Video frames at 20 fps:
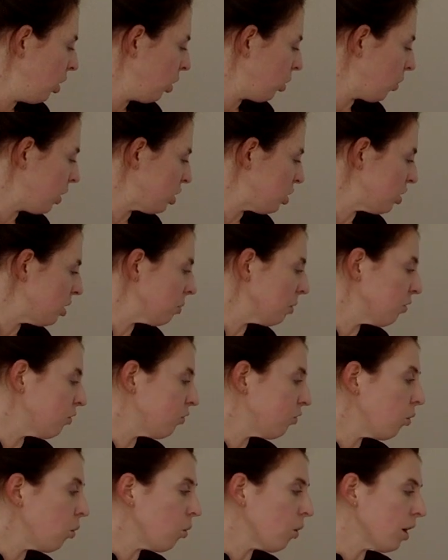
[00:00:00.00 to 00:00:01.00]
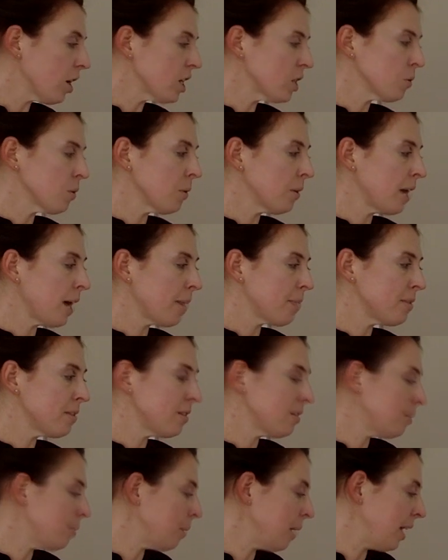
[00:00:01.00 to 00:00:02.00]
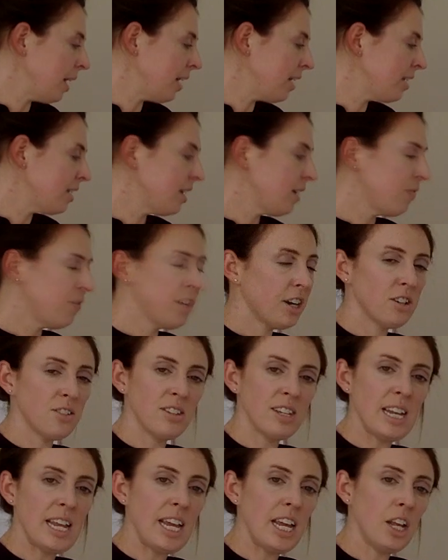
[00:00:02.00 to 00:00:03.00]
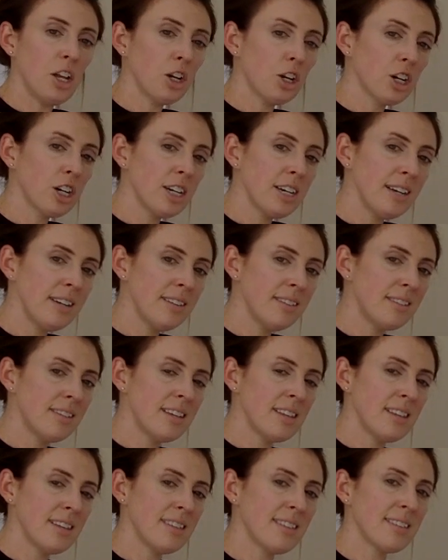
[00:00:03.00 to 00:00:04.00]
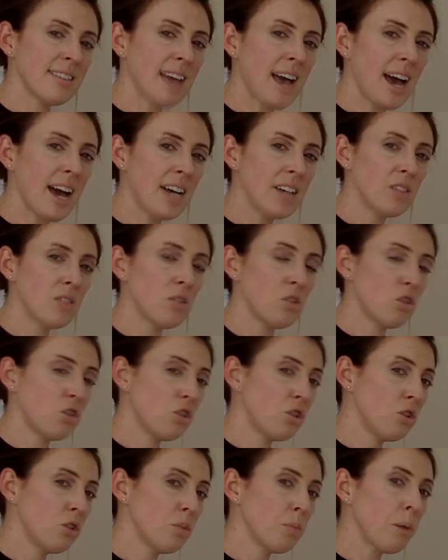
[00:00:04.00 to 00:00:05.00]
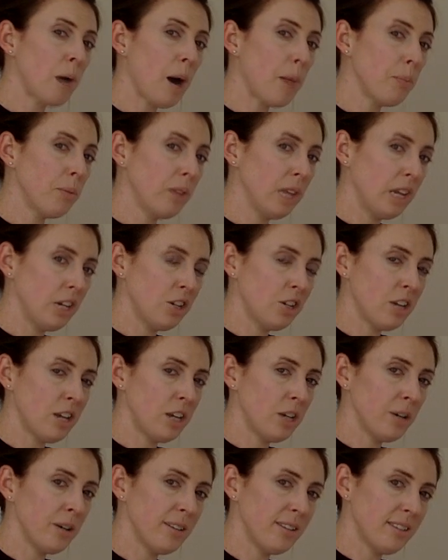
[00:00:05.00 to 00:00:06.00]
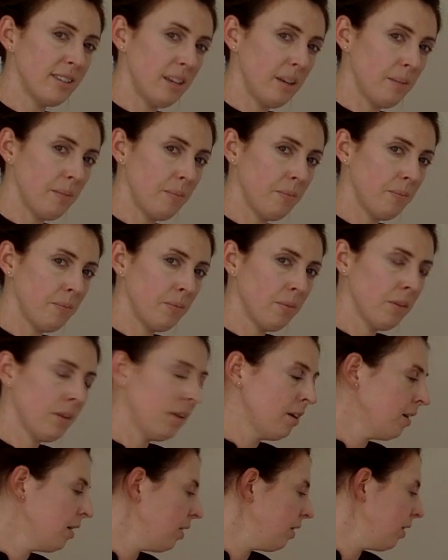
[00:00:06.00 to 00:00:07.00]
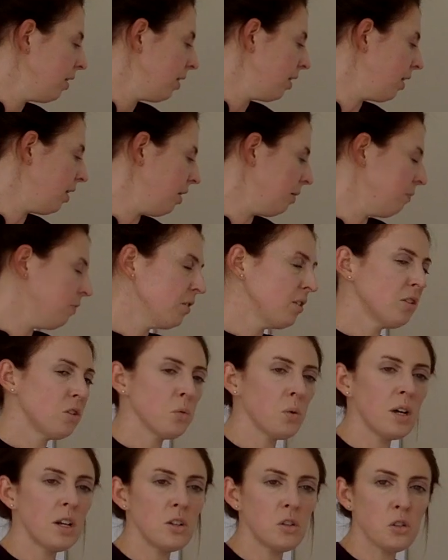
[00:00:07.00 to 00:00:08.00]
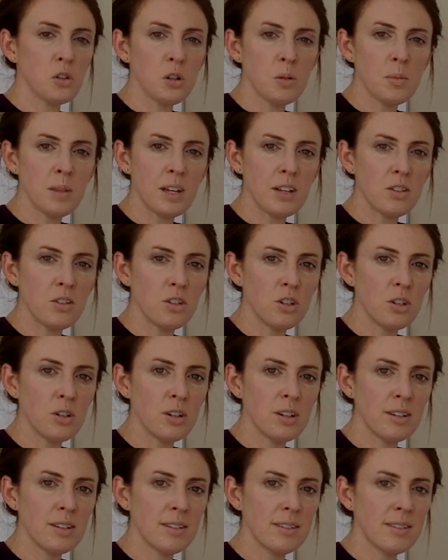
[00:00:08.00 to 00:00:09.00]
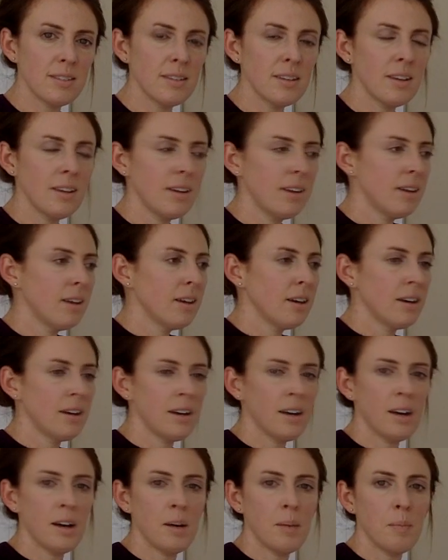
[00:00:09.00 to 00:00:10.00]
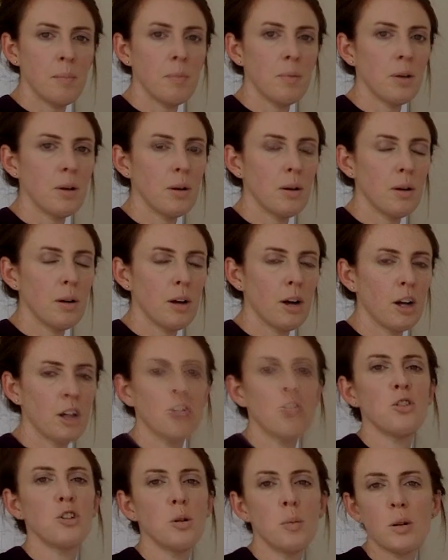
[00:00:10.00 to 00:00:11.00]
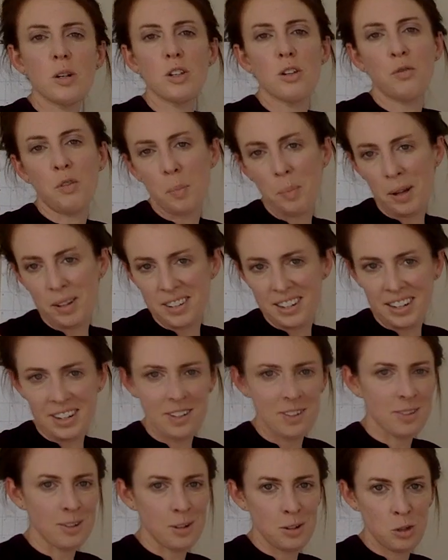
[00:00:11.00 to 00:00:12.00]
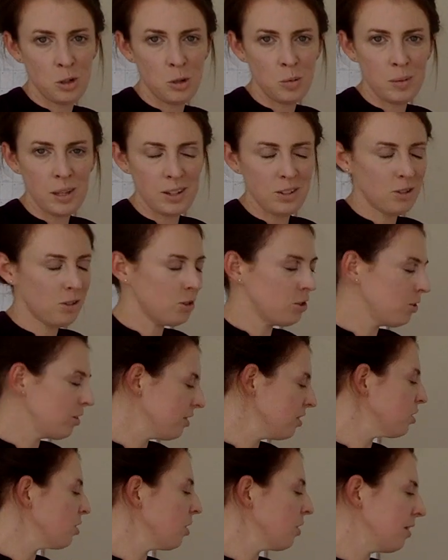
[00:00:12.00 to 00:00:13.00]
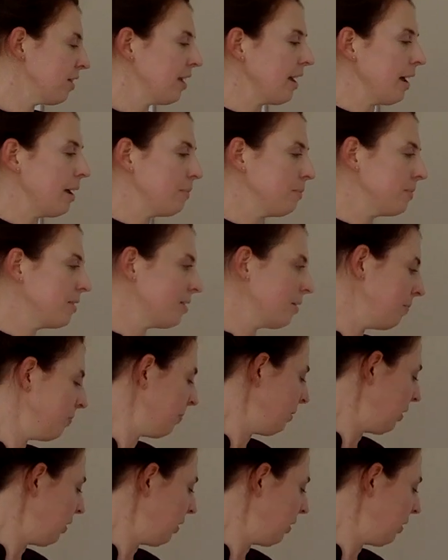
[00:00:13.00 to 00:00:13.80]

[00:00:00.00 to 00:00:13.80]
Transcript: Question number 4 is what would happen to demand if there's an increase in the size of the student population at USC? For this one, assume that students are consumers of football tickets. So assume that students go to the games.